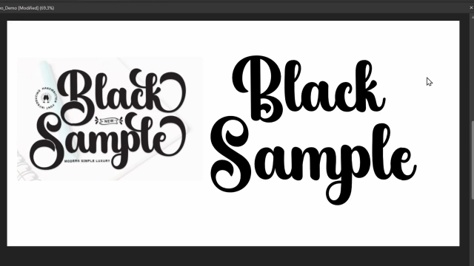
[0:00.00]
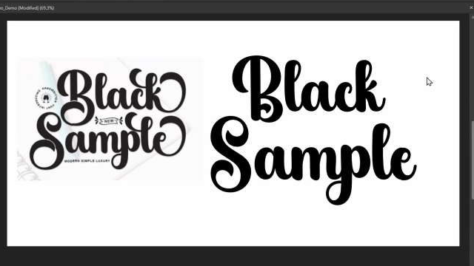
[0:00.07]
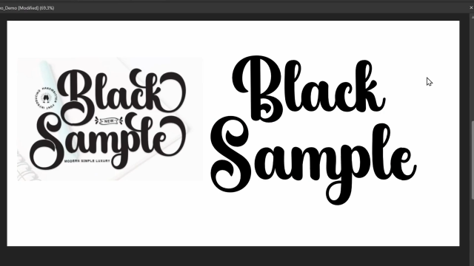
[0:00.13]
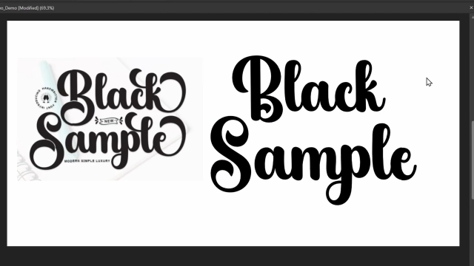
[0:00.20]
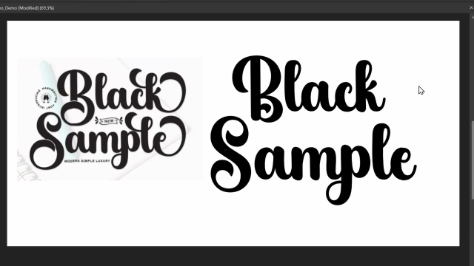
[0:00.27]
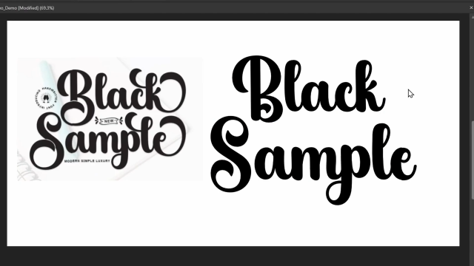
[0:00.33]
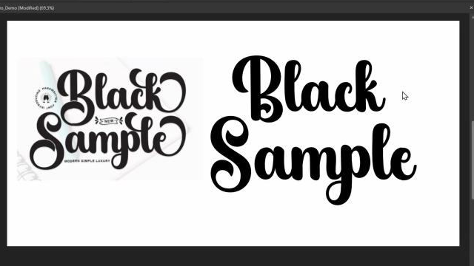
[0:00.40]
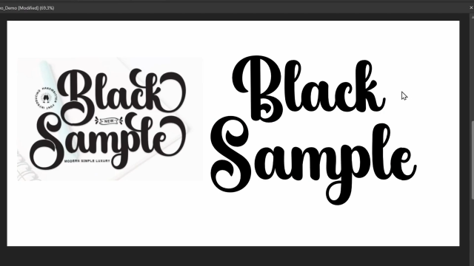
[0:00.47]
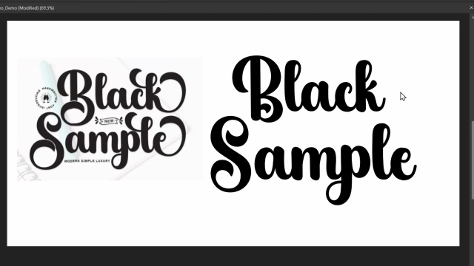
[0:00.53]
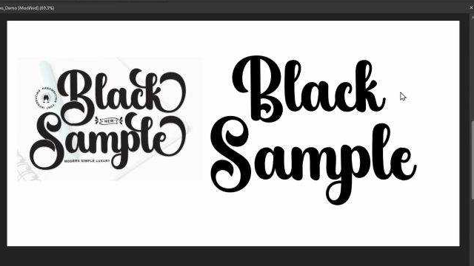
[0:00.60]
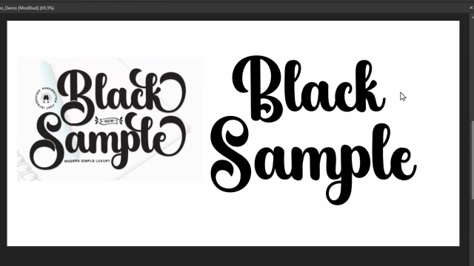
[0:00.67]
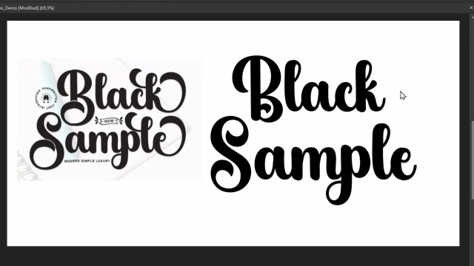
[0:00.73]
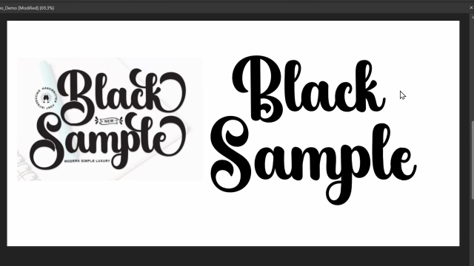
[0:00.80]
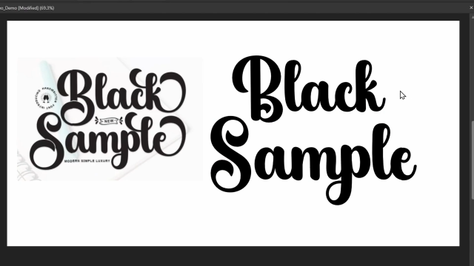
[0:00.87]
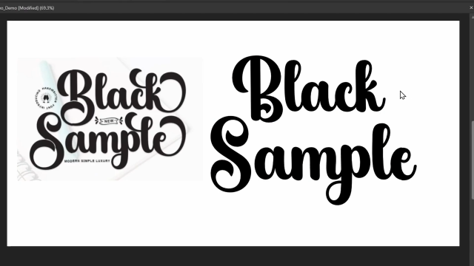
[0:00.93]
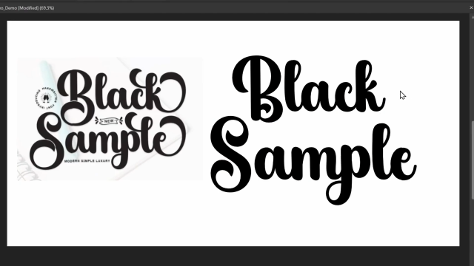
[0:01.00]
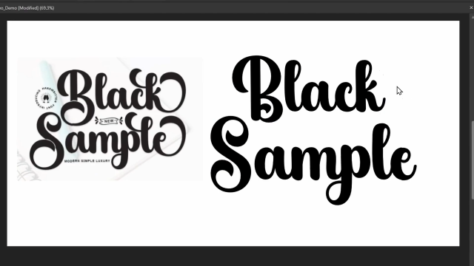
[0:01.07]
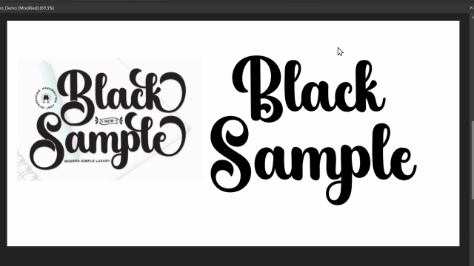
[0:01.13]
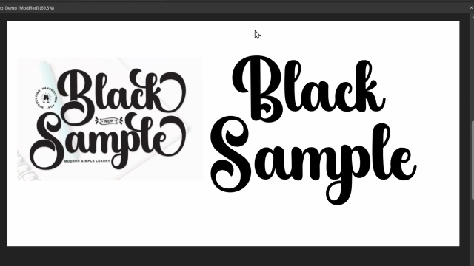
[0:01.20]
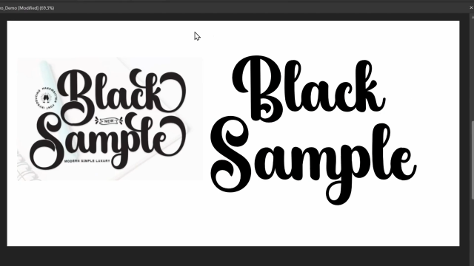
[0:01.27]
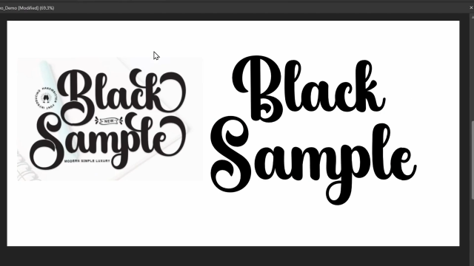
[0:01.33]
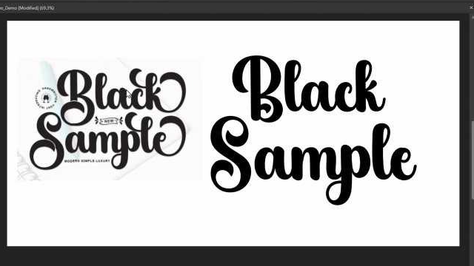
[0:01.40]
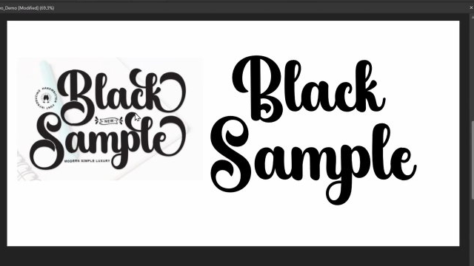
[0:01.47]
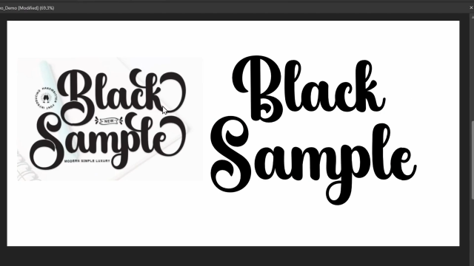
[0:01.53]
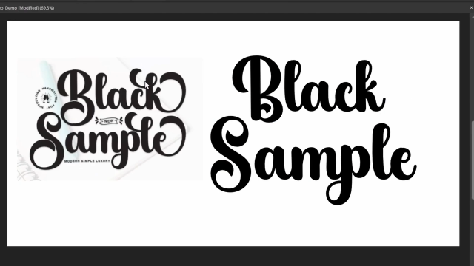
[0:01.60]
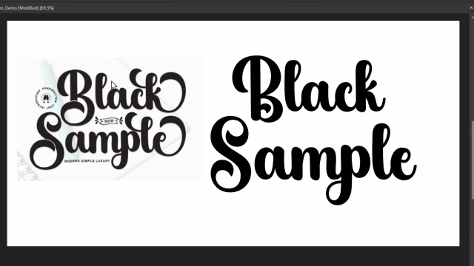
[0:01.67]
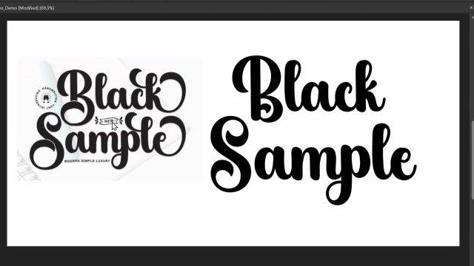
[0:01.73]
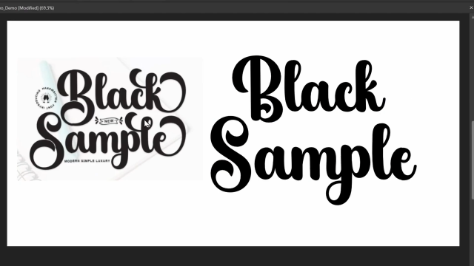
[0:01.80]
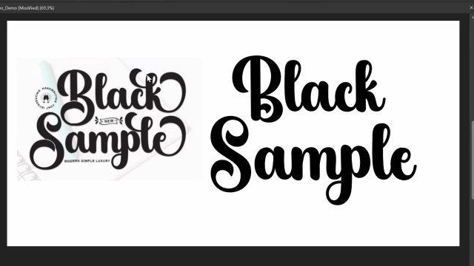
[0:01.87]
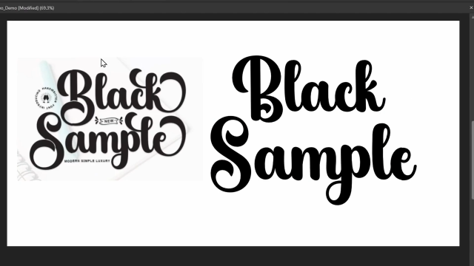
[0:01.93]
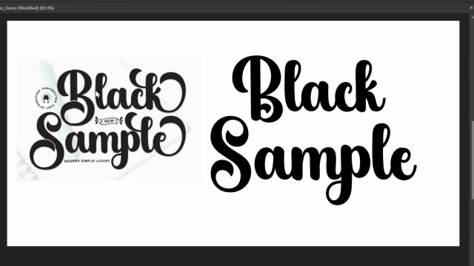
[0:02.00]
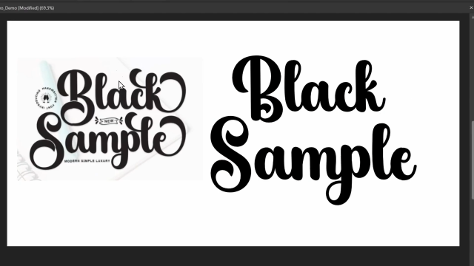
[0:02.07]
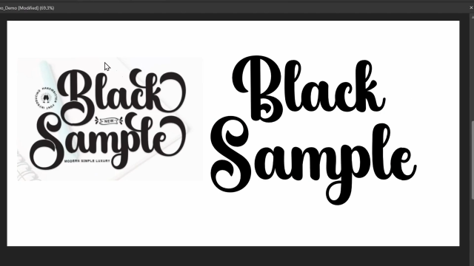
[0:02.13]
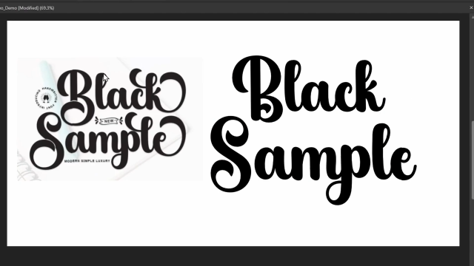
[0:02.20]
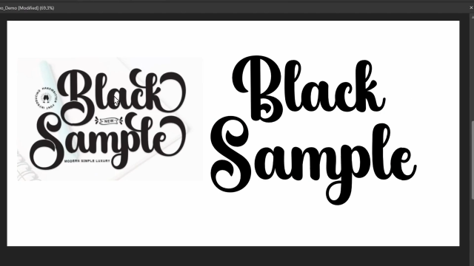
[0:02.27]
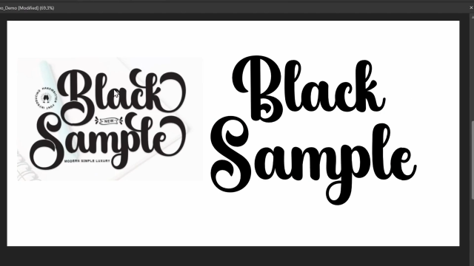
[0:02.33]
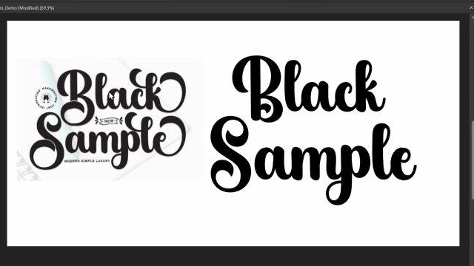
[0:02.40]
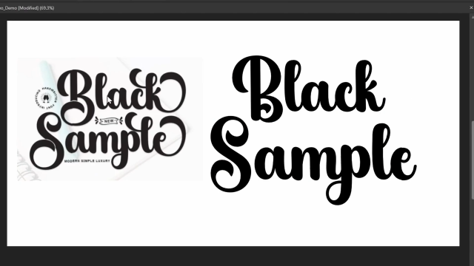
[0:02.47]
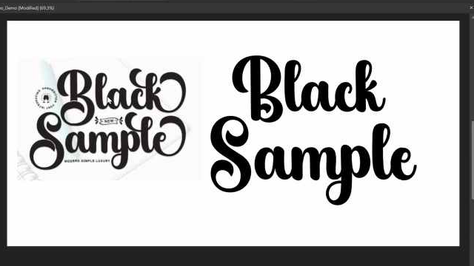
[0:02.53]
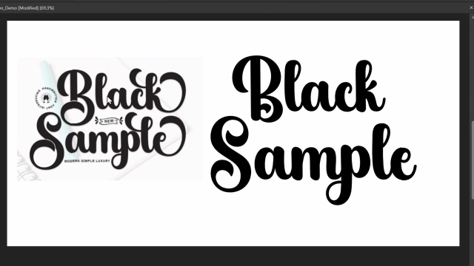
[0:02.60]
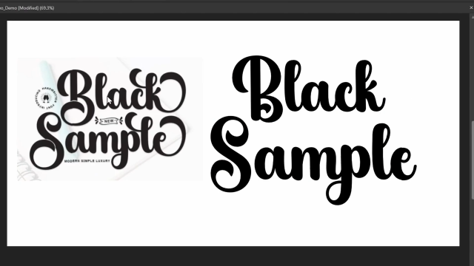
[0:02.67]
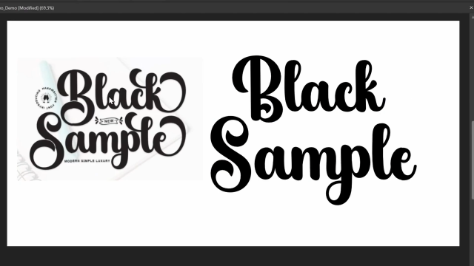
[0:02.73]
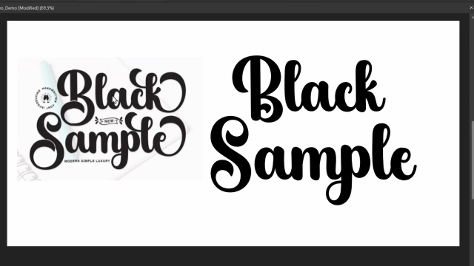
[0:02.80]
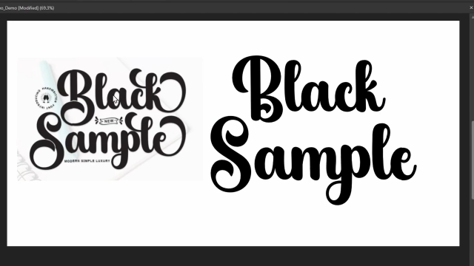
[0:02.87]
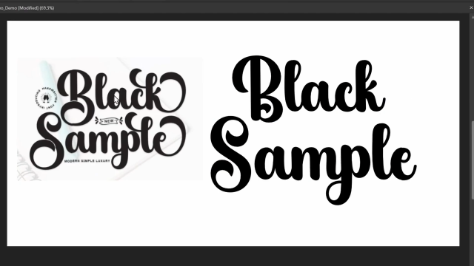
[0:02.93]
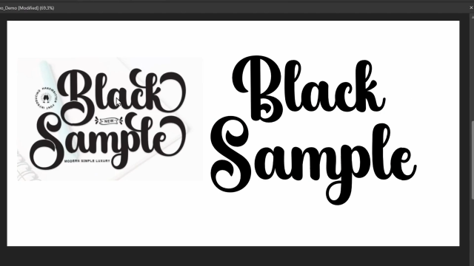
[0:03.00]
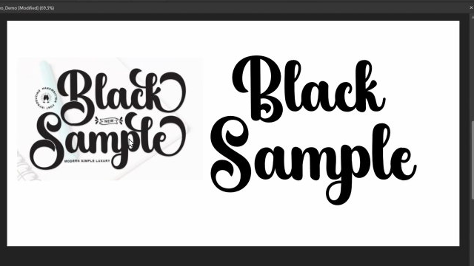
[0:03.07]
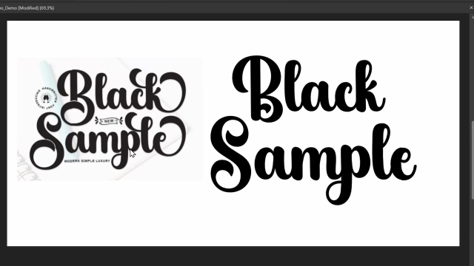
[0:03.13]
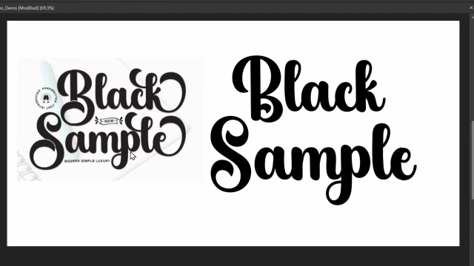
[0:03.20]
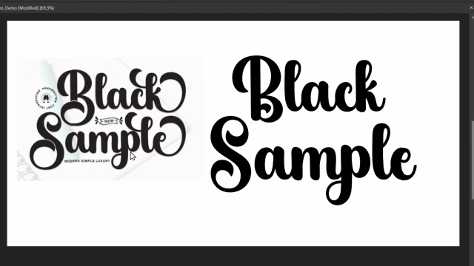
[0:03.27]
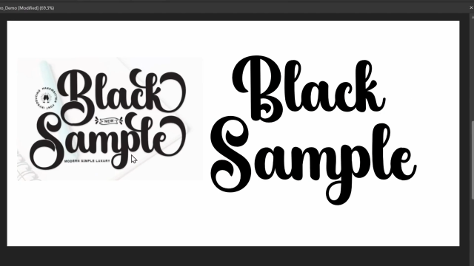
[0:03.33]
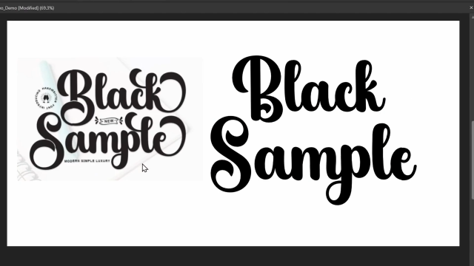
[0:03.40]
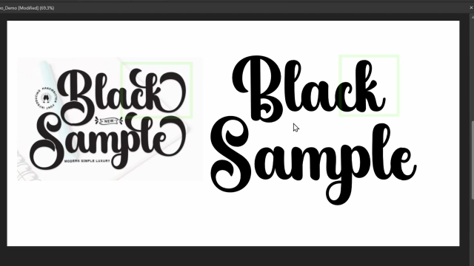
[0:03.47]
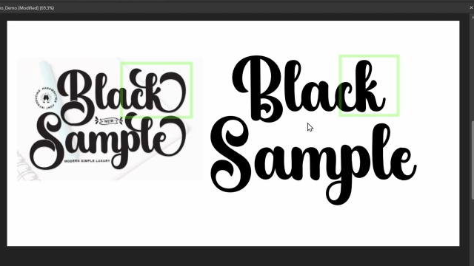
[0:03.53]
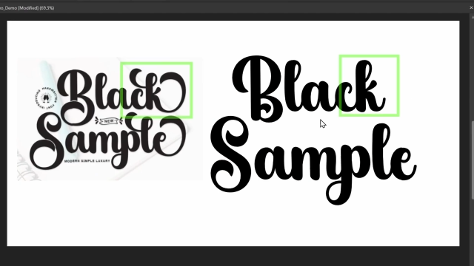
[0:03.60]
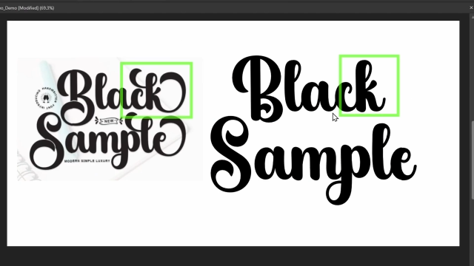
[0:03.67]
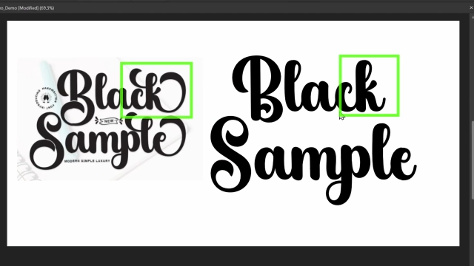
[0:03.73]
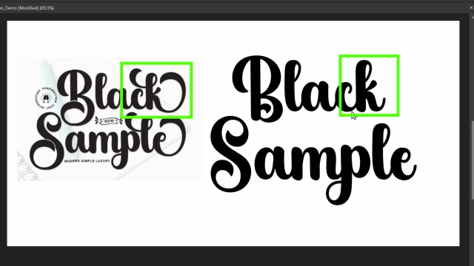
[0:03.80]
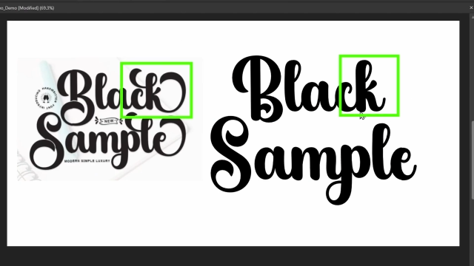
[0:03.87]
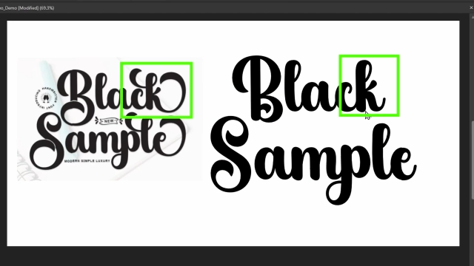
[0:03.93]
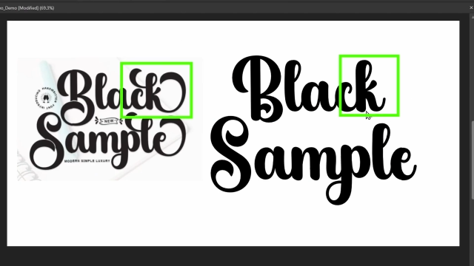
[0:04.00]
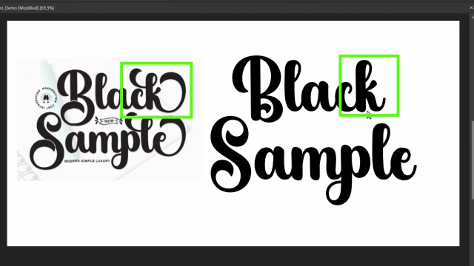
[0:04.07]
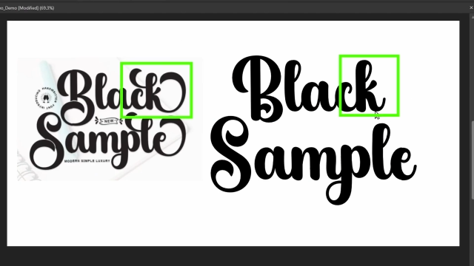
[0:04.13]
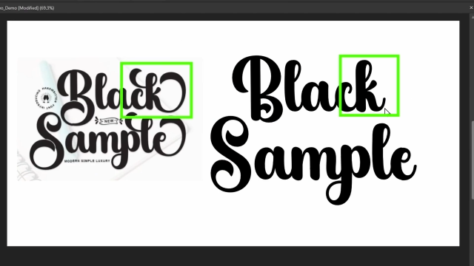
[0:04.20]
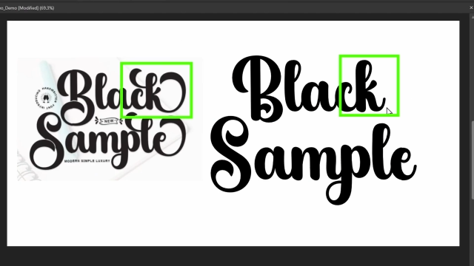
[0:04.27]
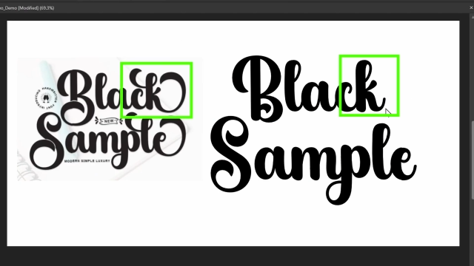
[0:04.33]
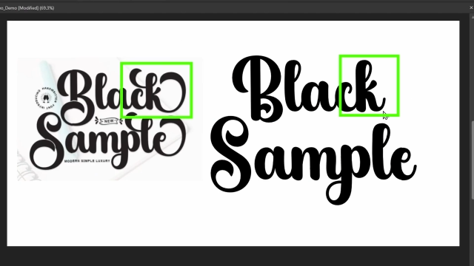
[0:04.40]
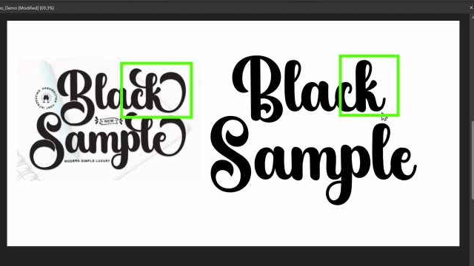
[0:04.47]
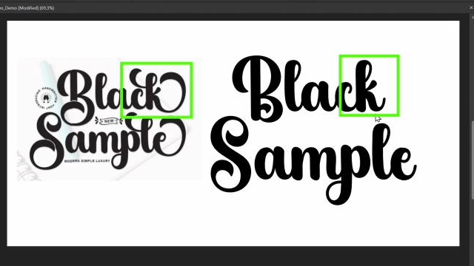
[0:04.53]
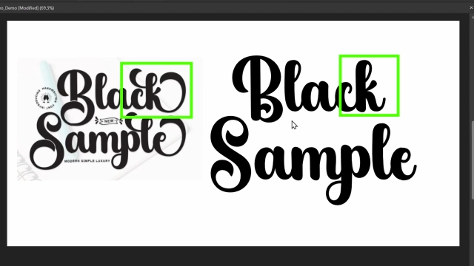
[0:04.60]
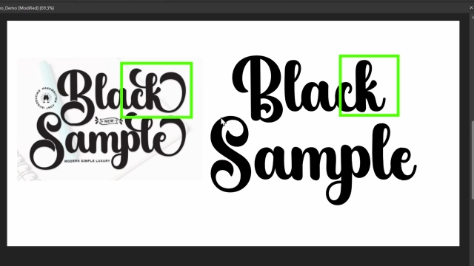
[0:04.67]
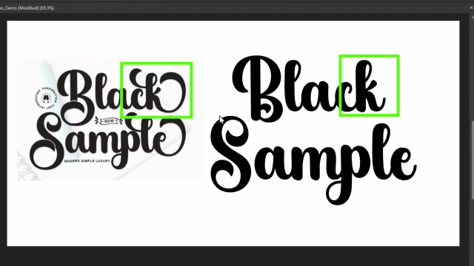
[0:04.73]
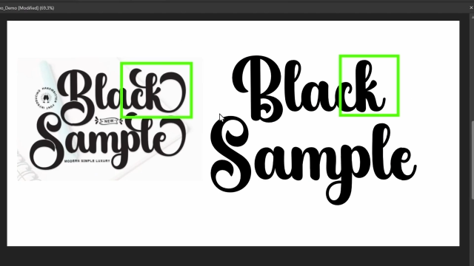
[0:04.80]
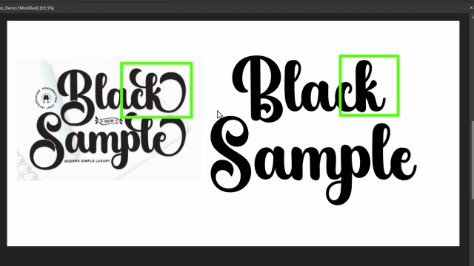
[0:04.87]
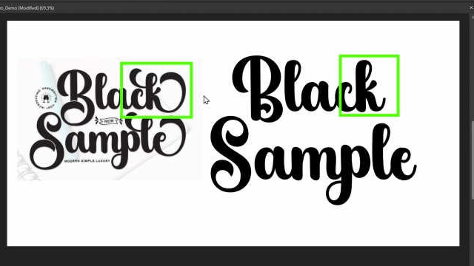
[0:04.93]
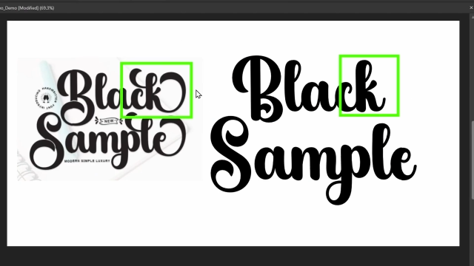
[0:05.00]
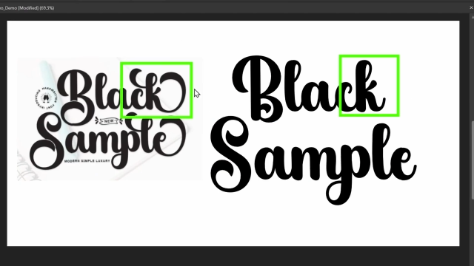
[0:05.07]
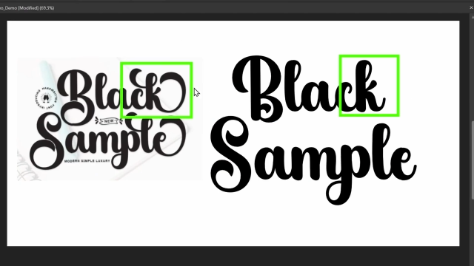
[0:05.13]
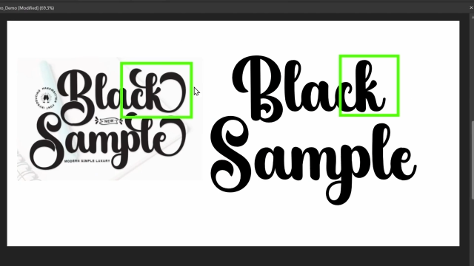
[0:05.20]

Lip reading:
Nobody's mouth can be seen.